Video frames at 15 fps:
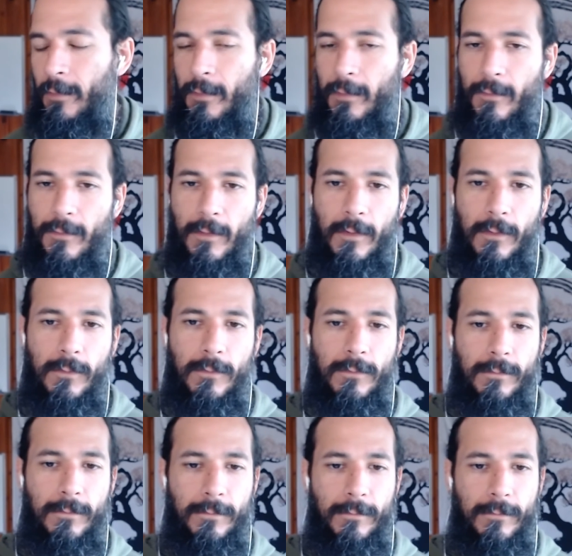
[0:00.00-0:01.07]
And
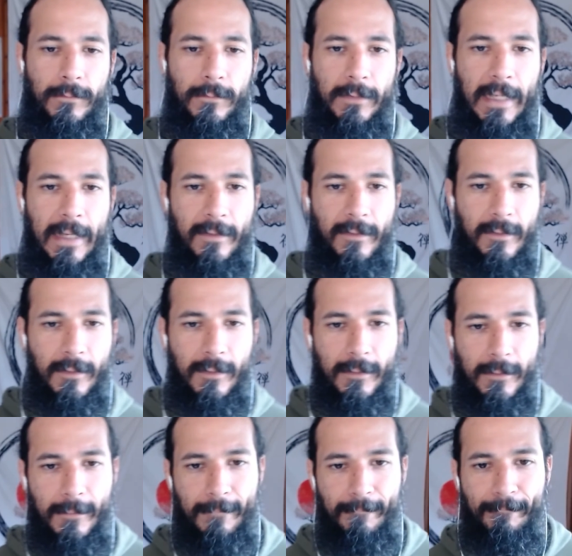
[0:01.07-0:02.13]
so that's
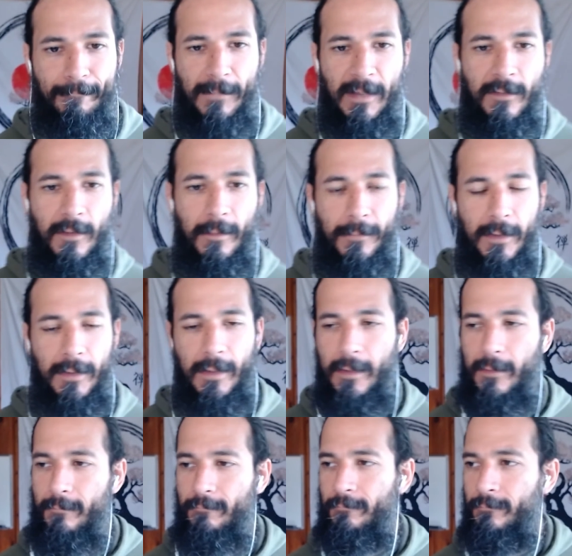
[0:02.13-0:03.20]
something
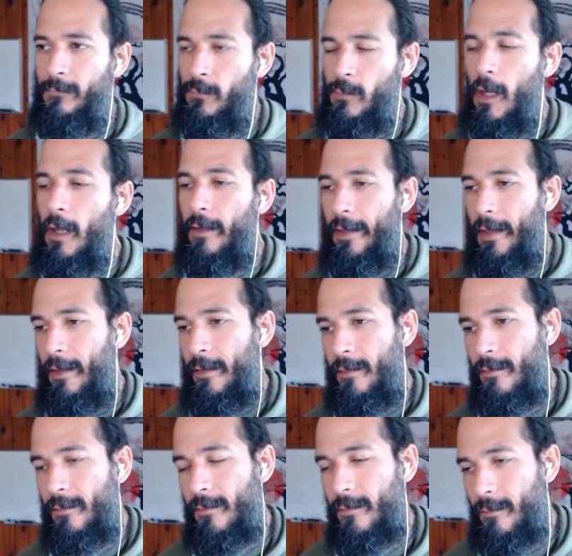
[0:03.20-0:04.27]
that Ra
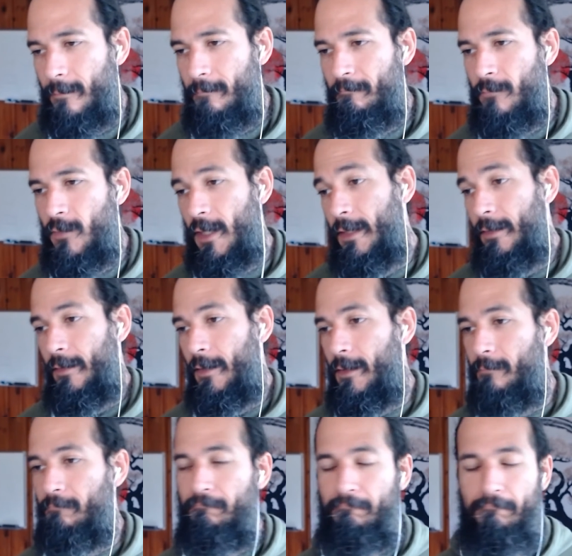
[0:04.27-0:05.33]
is saying
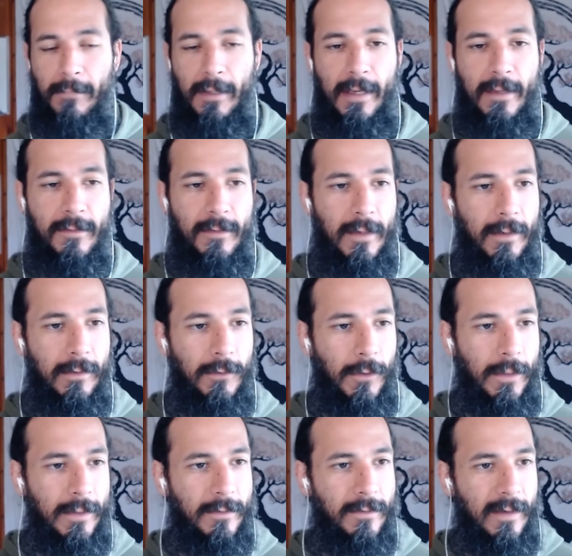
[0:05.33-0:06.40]
there as they look
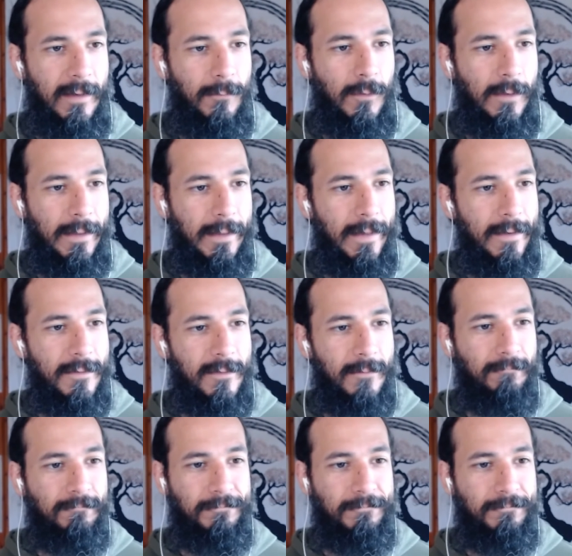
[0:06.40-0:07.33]
at the table, I guess.